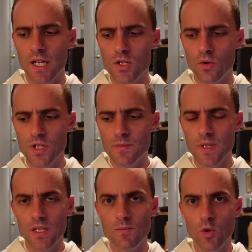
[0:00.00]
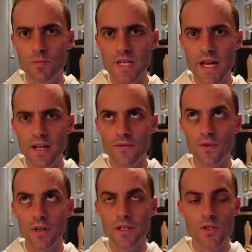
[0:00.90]
and ultimately more
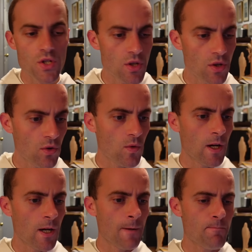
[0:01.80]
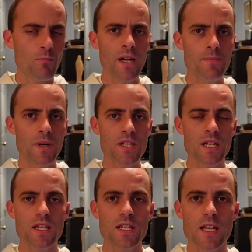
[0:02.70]
beatifying. So my
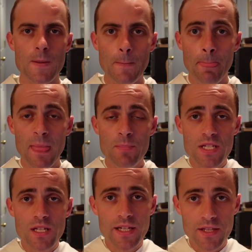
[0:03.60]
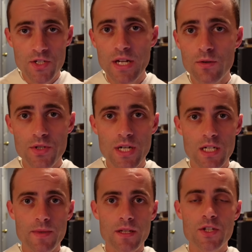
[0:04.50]
sense is that basically like the general
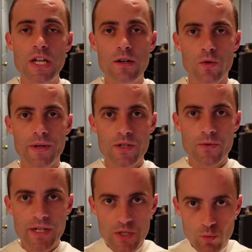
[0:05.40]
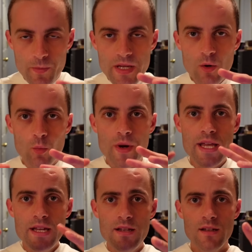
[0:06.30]
judgment and the general resurrection will be
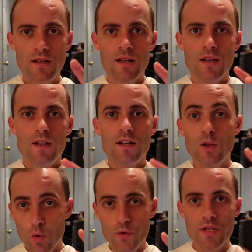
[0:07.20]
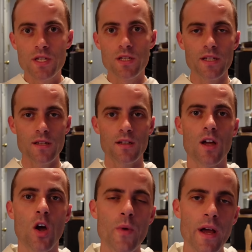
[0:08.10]
arrayed gloriously
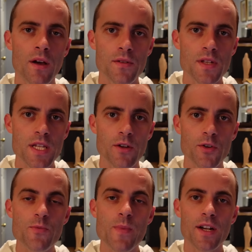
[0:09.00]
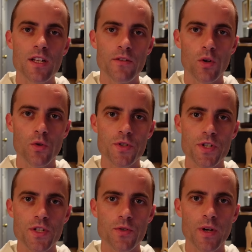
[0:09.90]
around the sacred humanity of our Lord
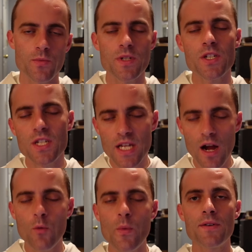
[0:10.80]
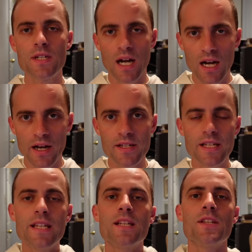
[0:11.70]
Jesus Christ, which is to say around
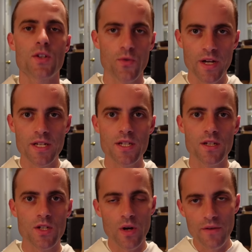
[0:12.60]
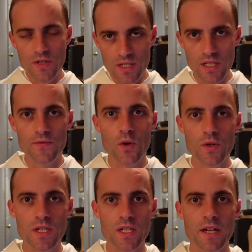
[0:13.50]
God in his Christ. So obviously it
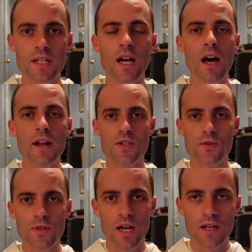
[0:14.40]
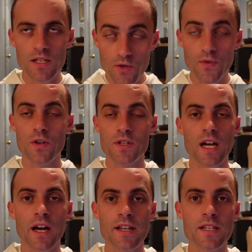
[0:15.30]
focuses on God, and so God, insofar as
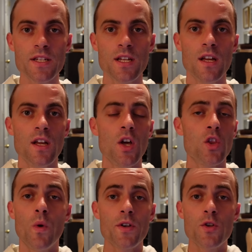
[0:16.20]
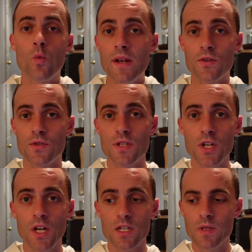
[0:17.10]
God is the one who renders the
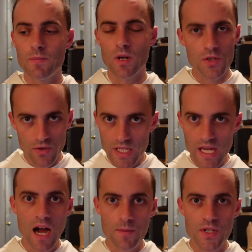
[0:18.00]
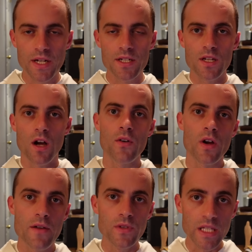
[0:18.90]
judgment, but also the object of
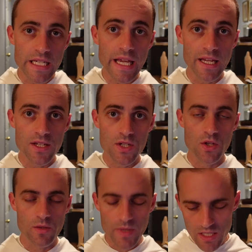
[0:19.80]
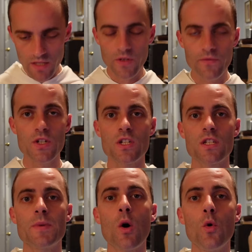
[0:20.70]
our heavenly gaze. So the beatific vision
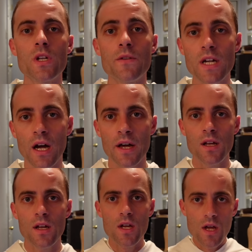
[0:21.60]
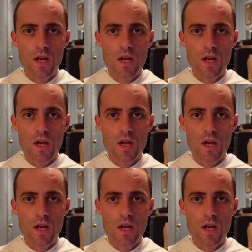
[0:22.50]
is the beholding of God,